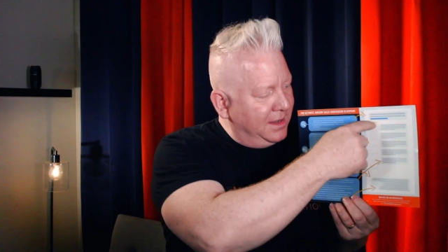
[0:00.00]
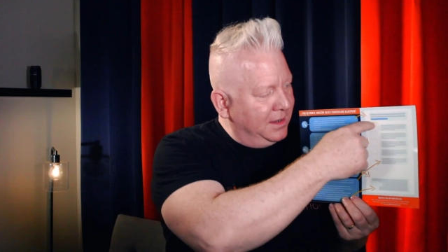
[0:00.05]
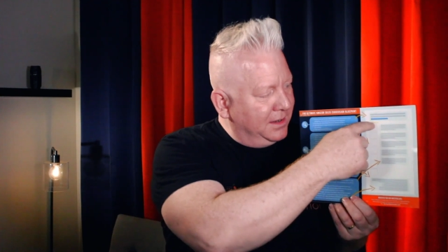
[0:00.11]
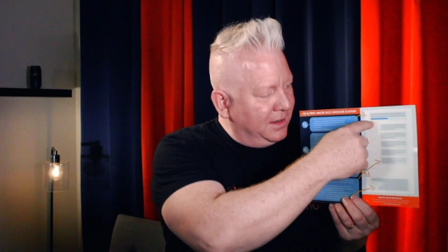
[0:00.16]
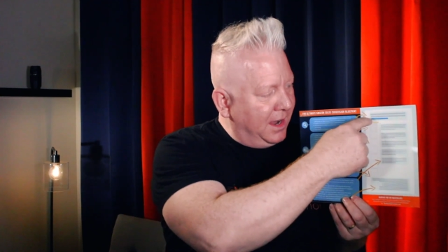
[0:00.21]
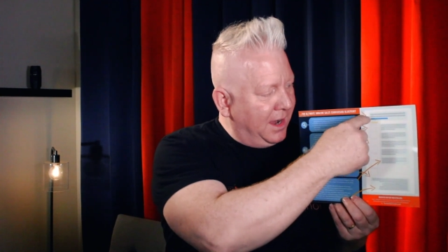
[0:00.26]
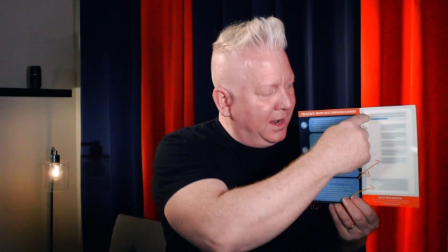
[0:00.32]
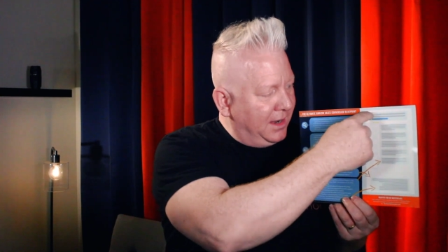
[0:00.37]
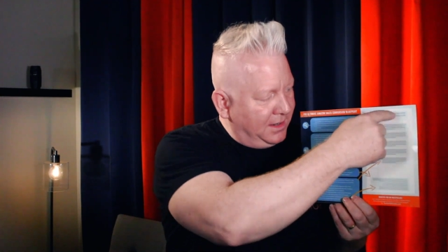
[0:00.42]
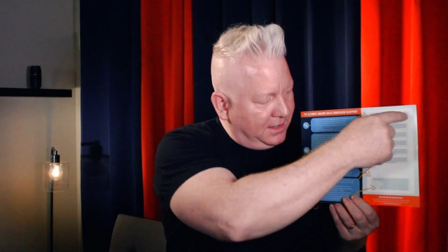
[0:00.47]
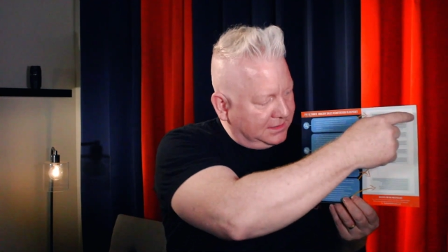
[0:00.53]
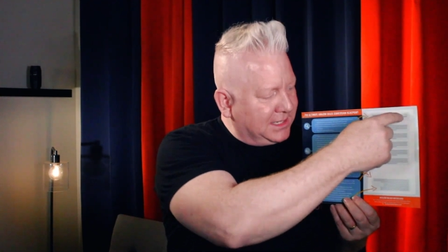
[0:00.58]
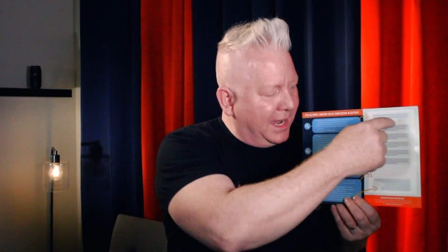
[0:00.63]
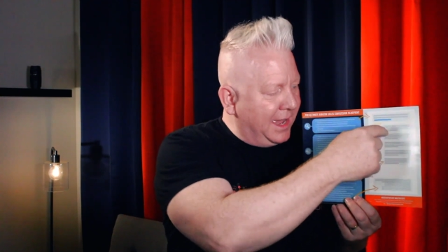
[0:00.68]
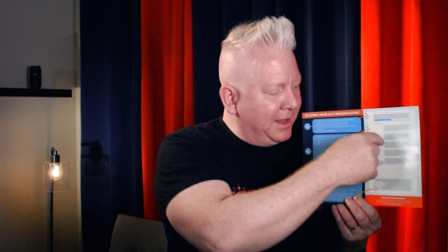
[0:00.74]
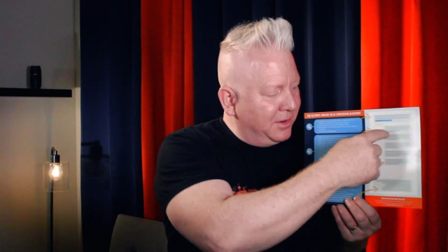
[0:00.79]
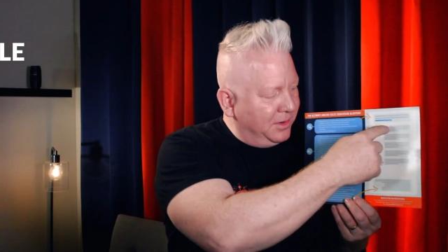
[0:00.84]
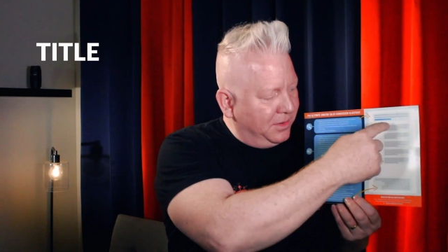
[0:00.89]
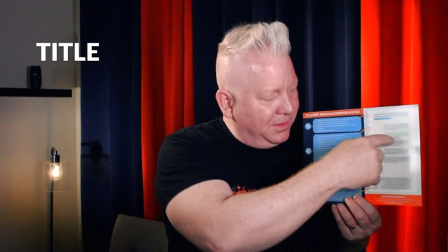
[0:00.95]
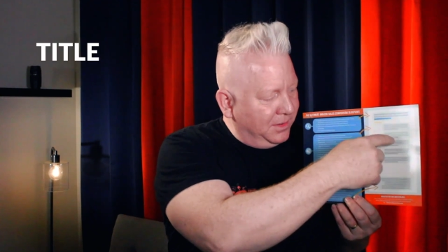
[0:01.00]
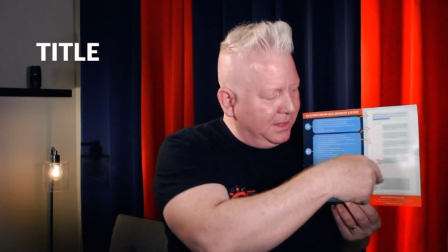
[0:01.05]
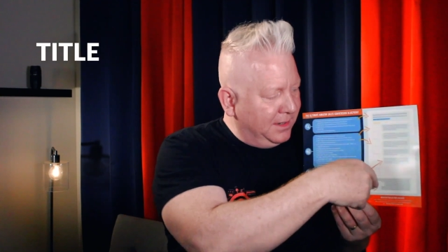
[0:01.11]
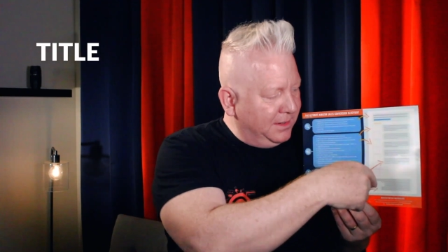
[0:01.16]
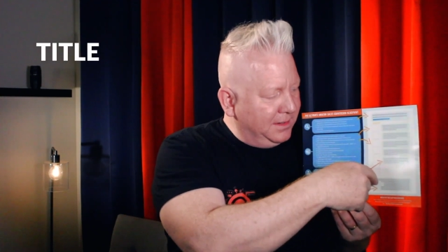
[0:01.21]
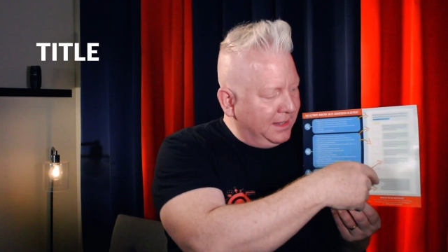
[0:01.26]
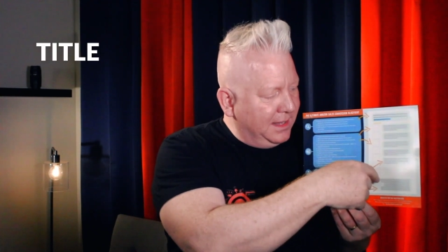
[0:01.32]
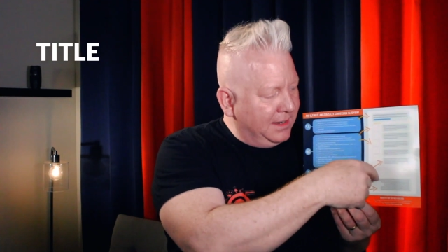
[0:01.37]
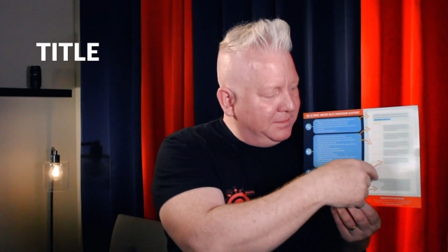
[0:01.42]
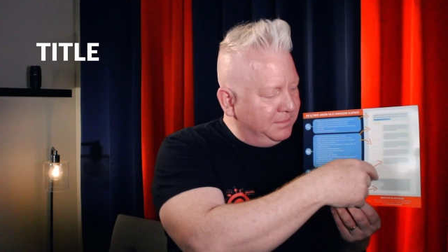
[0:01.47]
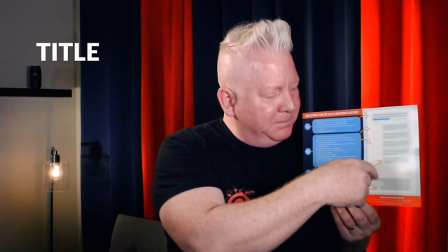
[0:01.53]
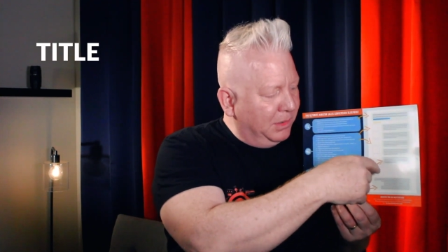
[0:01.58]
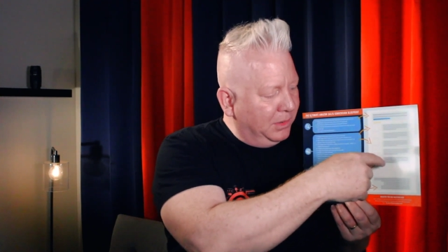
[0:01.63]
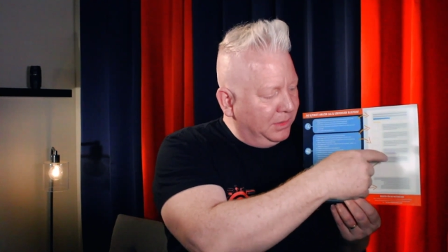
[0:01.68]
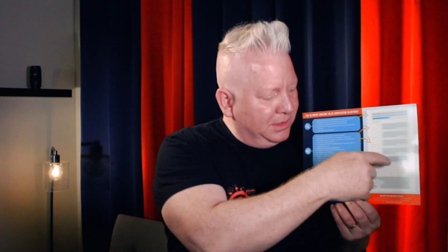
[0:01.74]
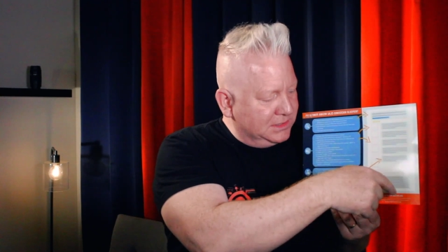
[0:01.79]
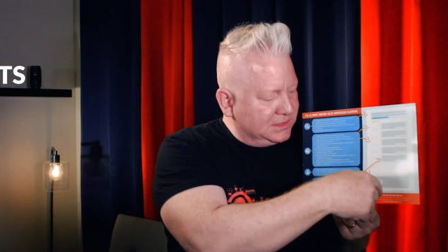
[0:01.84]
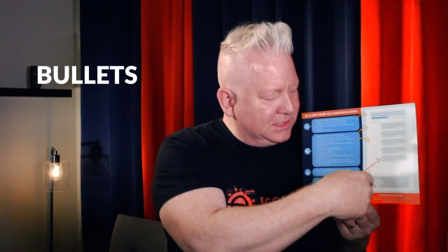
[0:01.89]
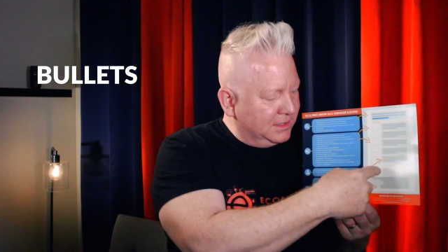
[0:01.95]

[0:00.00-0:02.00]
a title and bullets